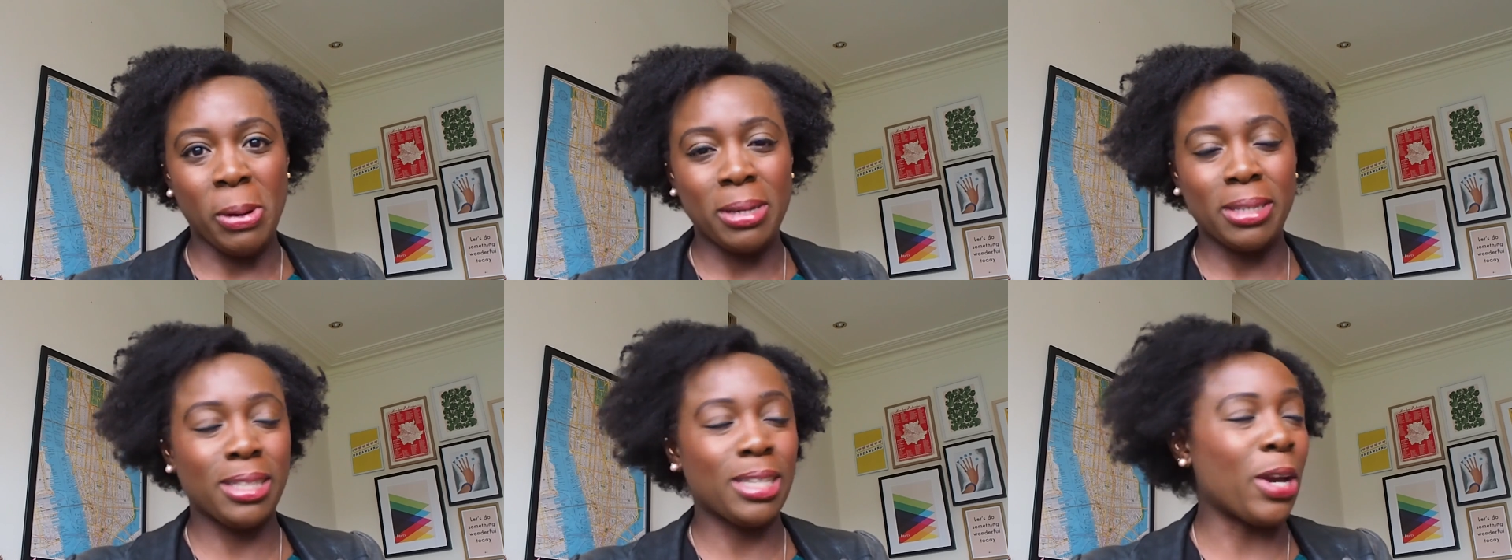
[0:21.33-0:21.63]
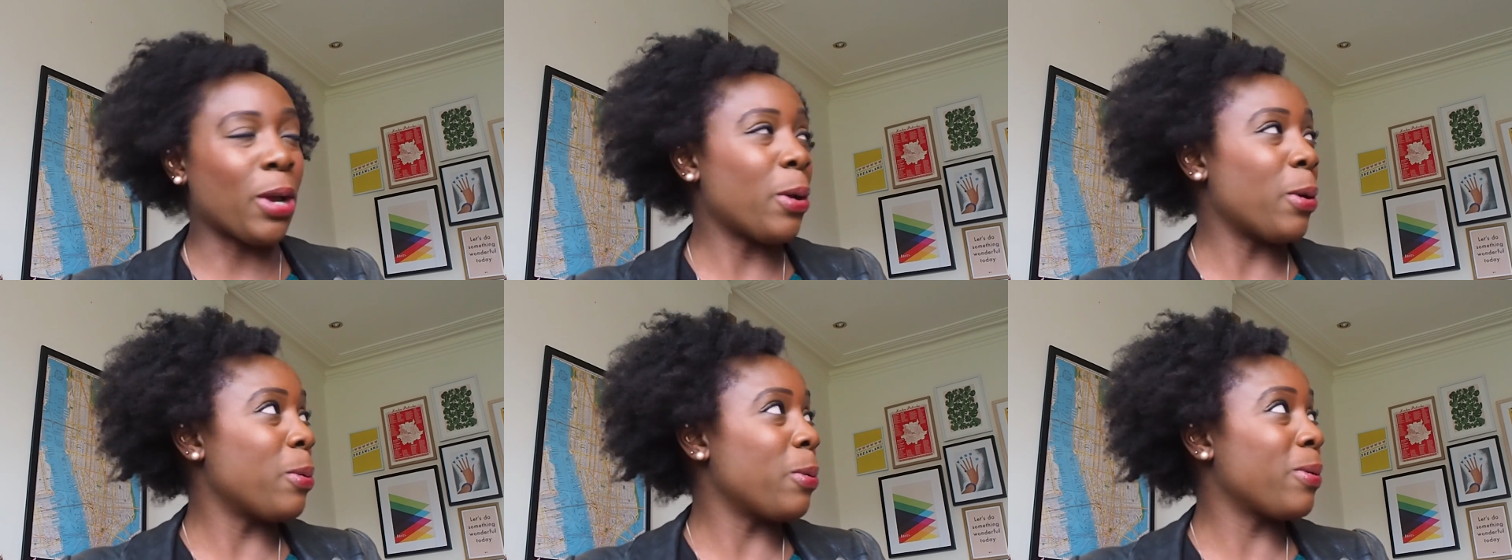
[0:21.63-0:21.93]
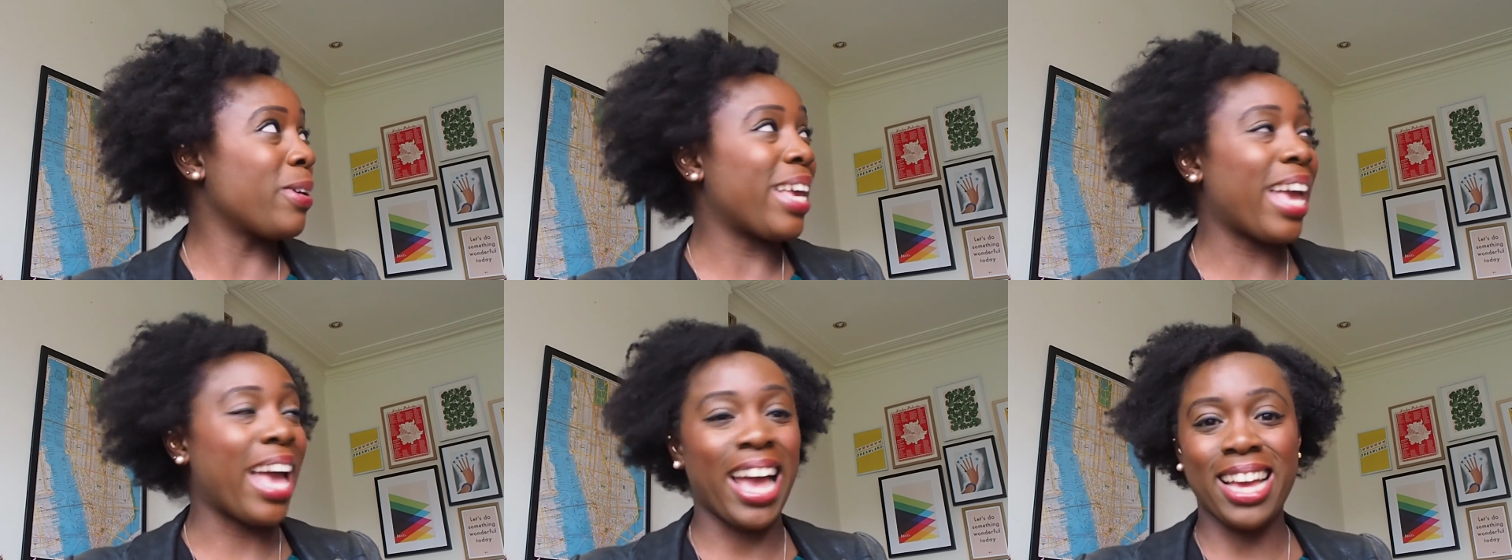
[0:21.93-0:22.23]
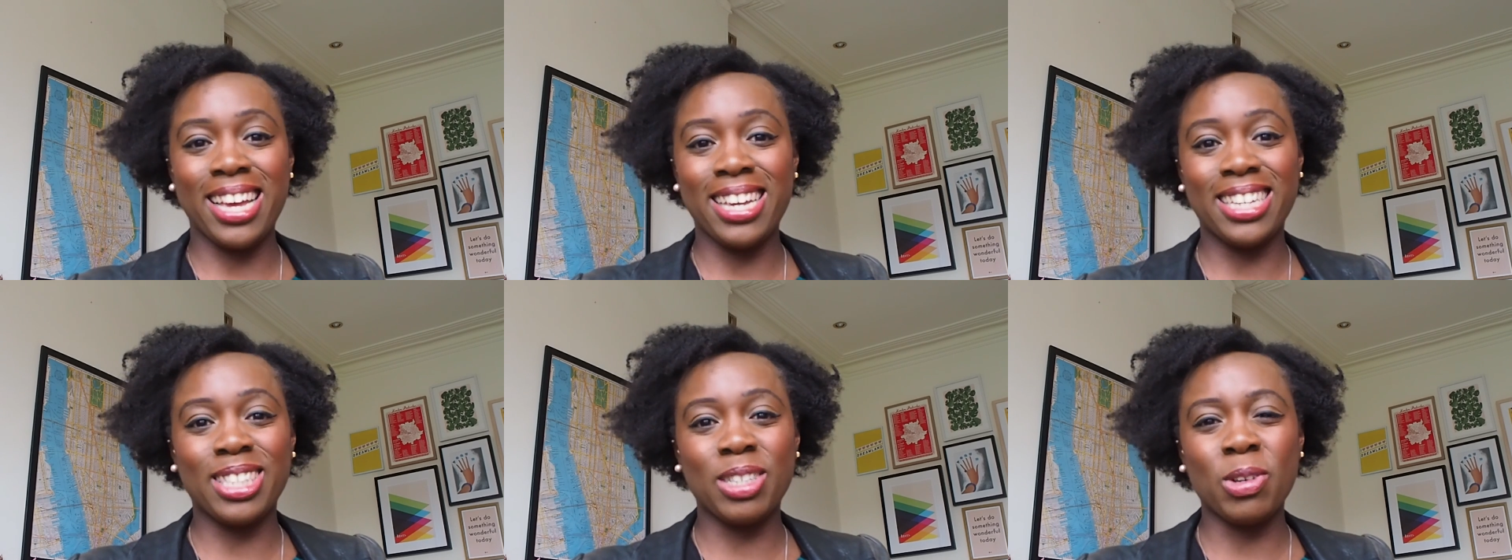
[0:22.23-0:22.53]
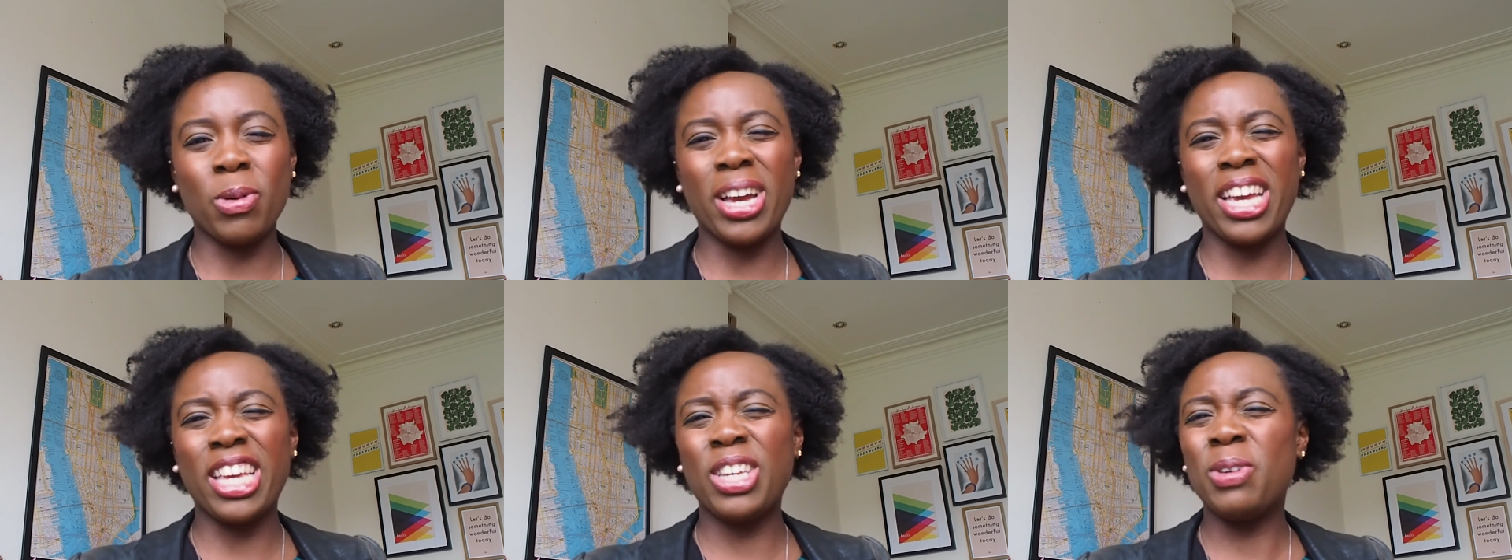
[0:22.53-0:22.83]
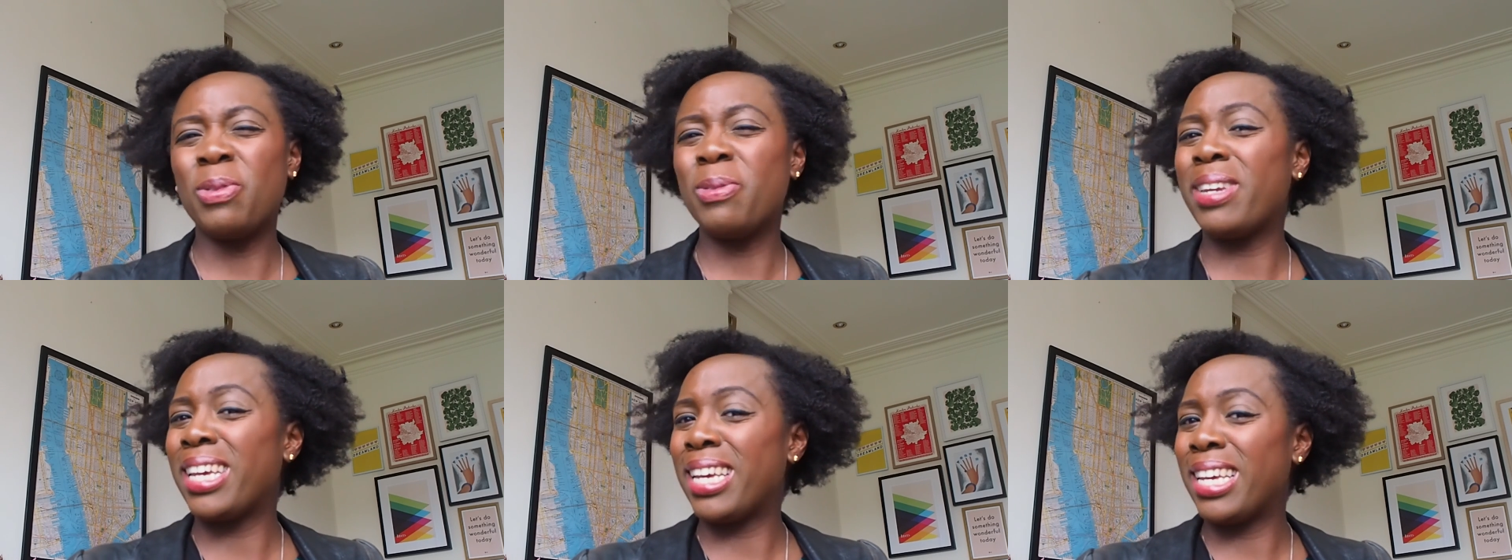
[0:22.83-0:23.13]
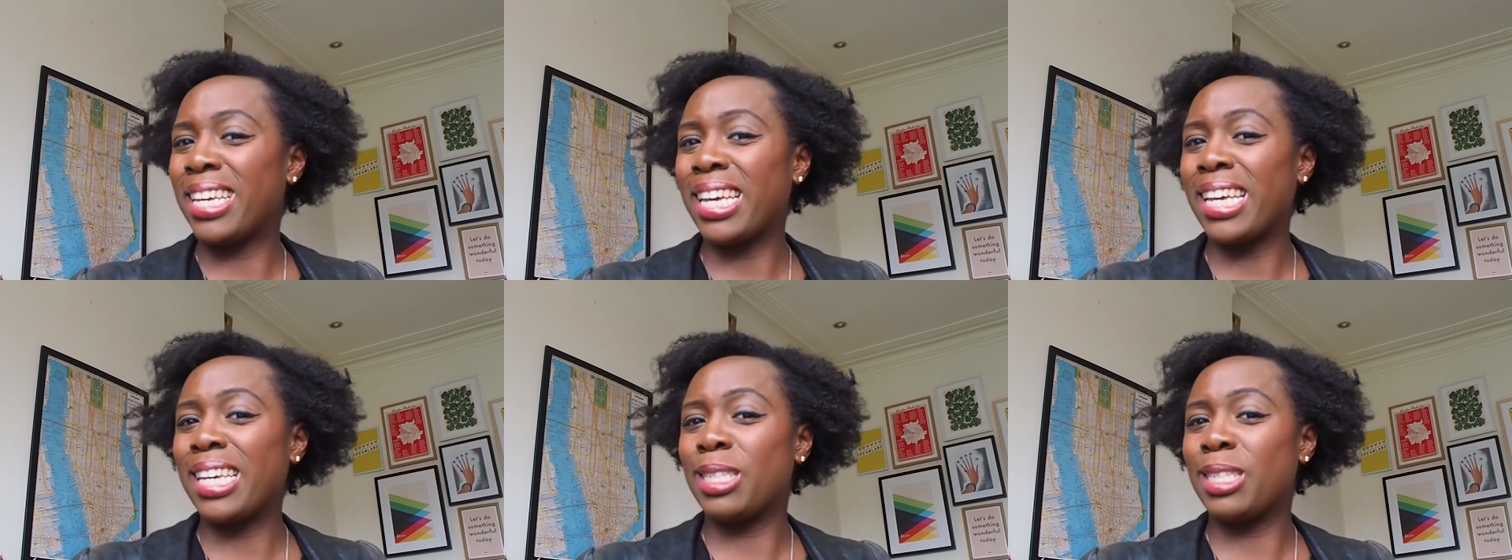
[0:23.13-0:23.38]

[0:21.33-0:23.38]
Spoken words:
So yeah, it's quite a unique